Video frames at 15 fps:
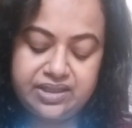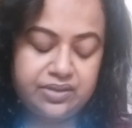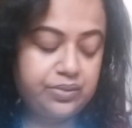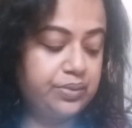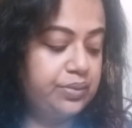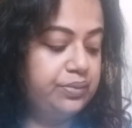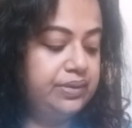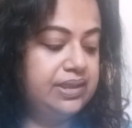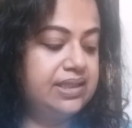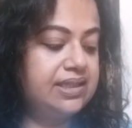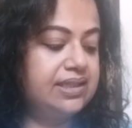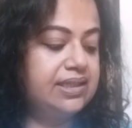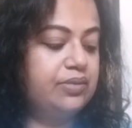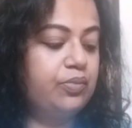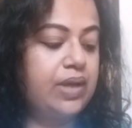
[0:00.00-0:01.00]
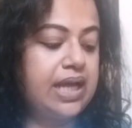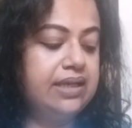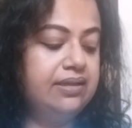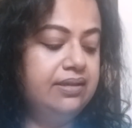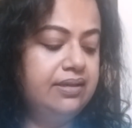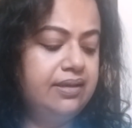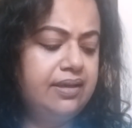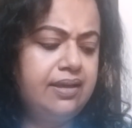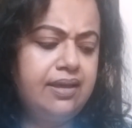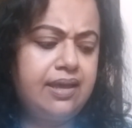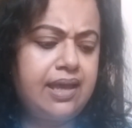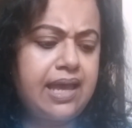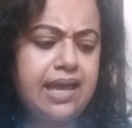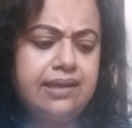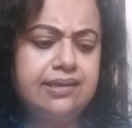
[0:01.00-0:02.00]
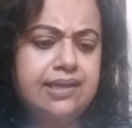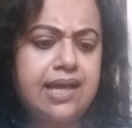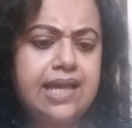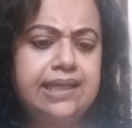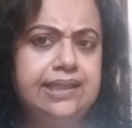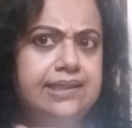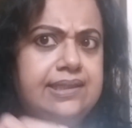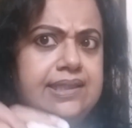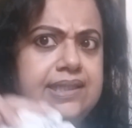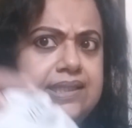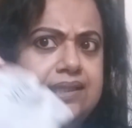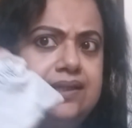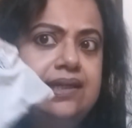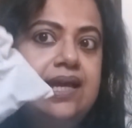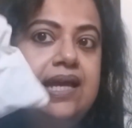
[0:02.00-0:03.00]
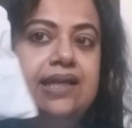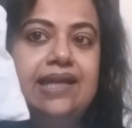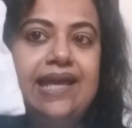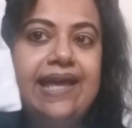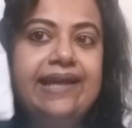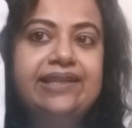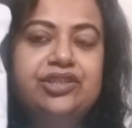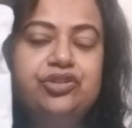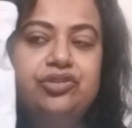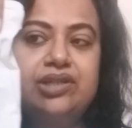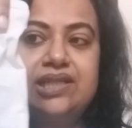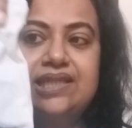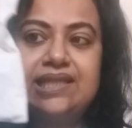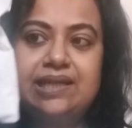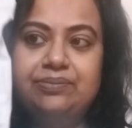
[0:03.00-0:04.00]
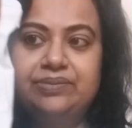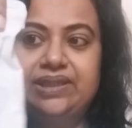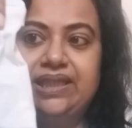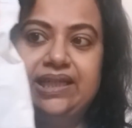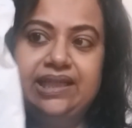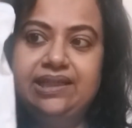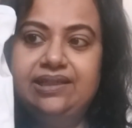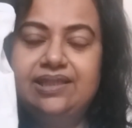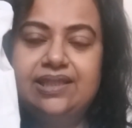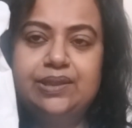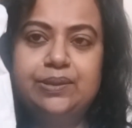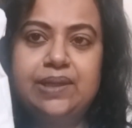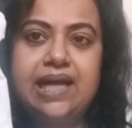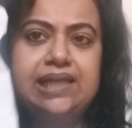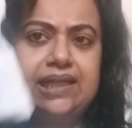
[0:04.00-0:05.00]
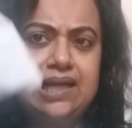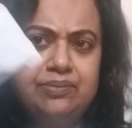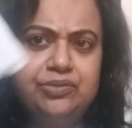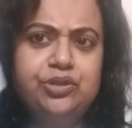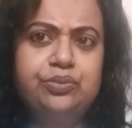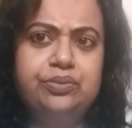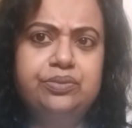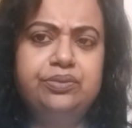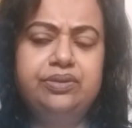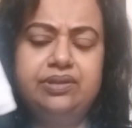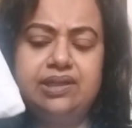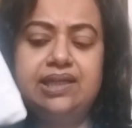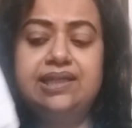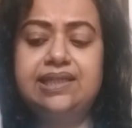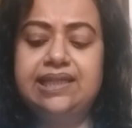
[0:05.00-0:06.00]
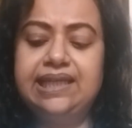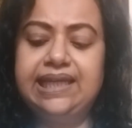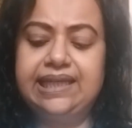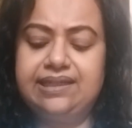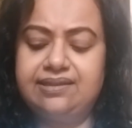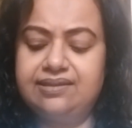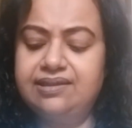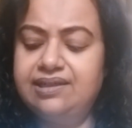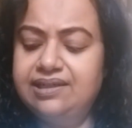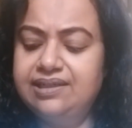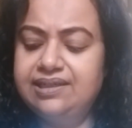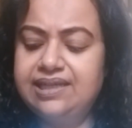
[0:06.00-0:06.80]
So this is the one, and I can see an extra something, so I'll come to it later.